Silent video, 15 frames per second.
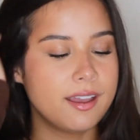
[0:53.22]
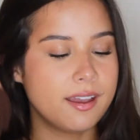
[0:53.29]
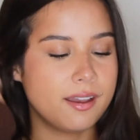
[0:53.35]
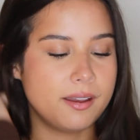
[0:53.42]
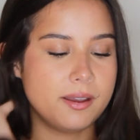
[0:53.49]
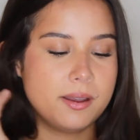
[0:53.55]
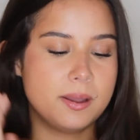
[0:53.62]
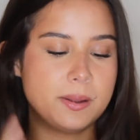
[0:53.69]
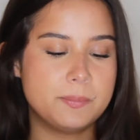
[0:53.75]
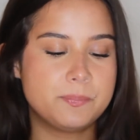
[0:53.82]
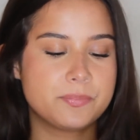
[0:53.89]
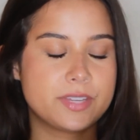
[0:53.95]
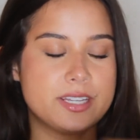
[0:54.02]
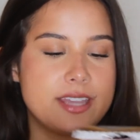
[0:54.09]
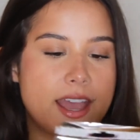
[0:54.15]

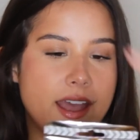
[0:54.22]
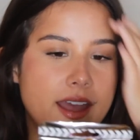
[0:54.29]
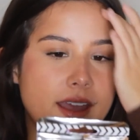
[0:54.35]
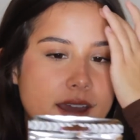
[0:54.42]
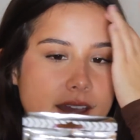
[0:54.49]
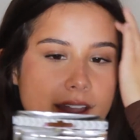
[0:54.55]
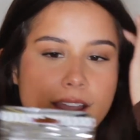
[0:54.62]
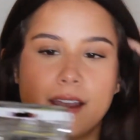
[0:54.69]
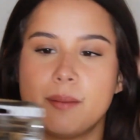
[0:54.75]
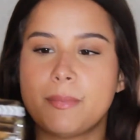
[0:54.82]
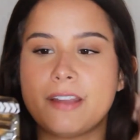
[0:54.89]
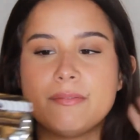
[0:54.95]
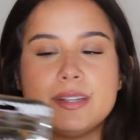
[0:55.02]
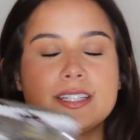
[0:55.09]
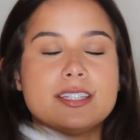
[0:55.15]
And yeah,
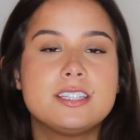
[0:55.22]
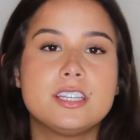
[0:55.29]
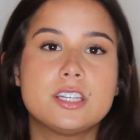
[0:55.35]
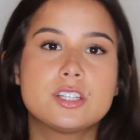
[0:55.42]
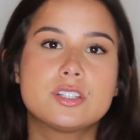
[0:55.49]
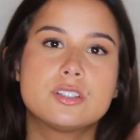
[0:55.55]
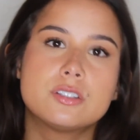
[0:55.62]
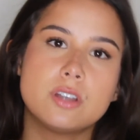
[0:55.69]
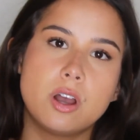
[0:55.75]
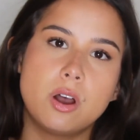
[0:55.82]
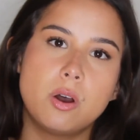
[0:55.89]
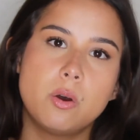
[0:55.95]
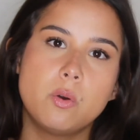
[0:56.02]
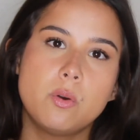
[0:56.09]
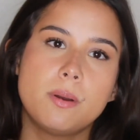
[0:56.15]
I've been seeing
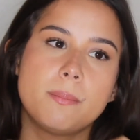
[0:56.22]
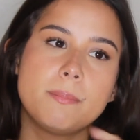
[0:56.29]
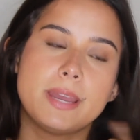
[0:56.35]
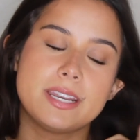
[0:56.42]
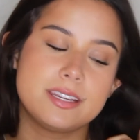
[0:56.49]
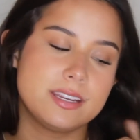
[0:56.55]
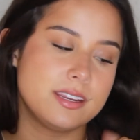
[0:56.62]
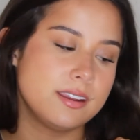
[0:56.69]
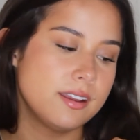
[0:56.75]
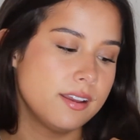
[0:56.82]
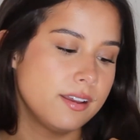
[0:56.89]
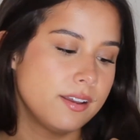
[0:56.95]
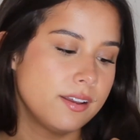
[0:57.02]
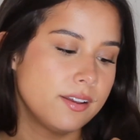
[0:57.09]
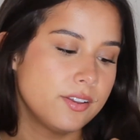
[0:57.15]
so many
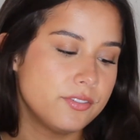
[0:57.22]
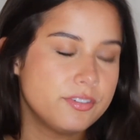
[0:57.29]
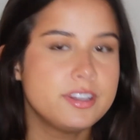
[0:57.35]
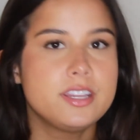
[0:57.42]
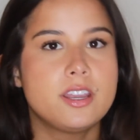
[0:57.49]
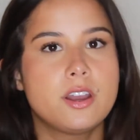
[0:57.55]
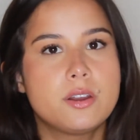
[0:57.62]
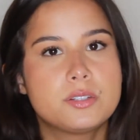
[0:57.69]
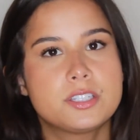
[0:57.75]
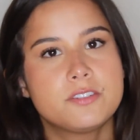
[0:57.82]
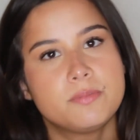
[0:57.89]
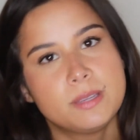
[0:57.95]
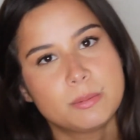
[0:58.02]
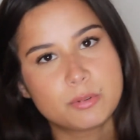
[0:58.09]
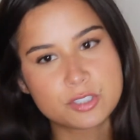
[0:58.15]
videos
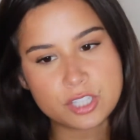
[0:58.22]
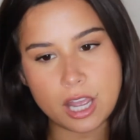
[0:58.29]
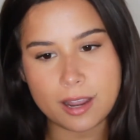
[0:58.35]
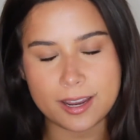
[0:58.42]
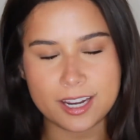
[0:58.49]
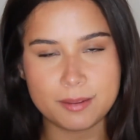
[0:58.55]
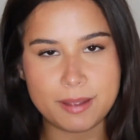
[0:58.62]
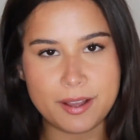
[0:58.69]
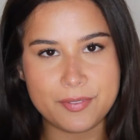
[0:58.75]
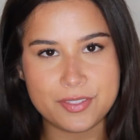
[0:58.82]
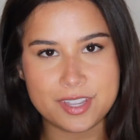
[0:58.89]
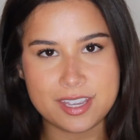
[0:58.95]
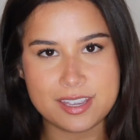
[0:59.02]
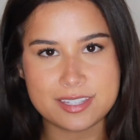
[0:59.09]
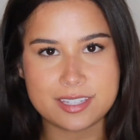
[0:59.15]
of people talking about
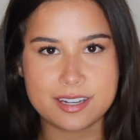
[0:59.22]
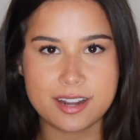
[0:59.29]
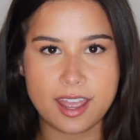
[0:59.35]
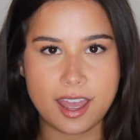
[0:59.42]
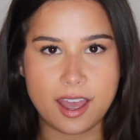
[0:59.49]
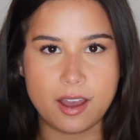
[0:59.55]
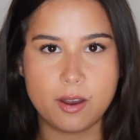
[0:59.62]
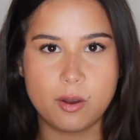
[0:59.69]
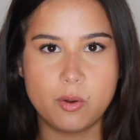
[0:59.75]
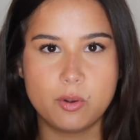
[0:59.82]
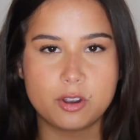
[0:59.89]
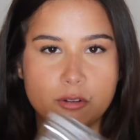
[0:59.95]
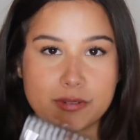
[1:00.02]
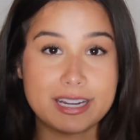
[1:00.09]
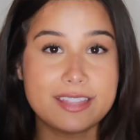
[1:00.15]
these and
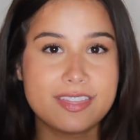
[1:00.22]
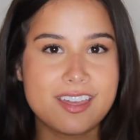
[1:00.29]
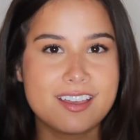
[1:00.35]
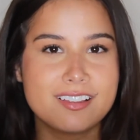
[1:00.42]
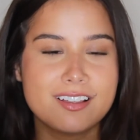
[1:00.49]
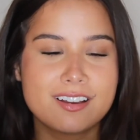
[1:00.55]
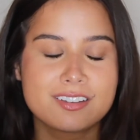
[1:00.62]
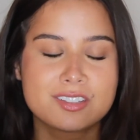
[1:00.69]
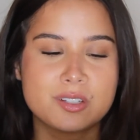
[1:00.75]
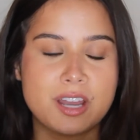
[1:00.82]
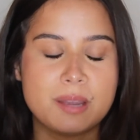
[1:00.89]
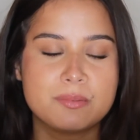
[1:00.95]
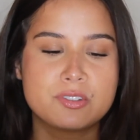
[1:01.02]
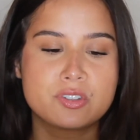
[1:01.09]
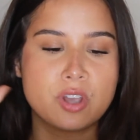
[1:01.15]
how great they look, so
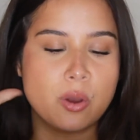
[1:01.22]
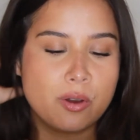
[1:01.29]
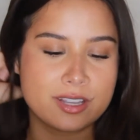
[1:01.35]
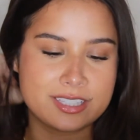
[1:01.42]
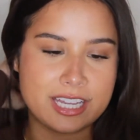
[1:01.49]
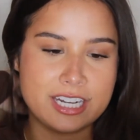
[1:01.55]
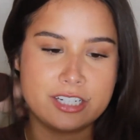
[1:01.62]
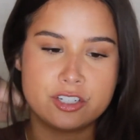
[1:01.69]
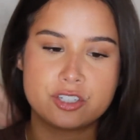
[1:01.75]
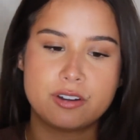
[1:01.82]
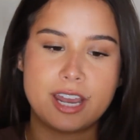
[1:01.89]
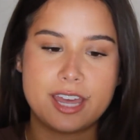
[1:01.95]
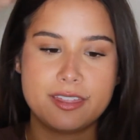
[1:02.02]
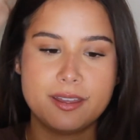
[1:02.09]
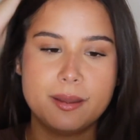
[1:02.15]
I'm so excited to
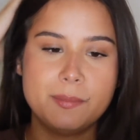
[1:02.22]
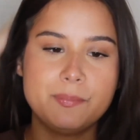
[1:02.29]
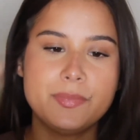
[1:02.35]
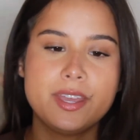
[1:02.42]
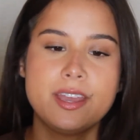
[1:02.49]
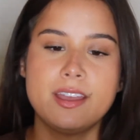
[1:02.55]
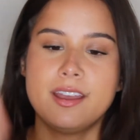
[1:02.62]
try them.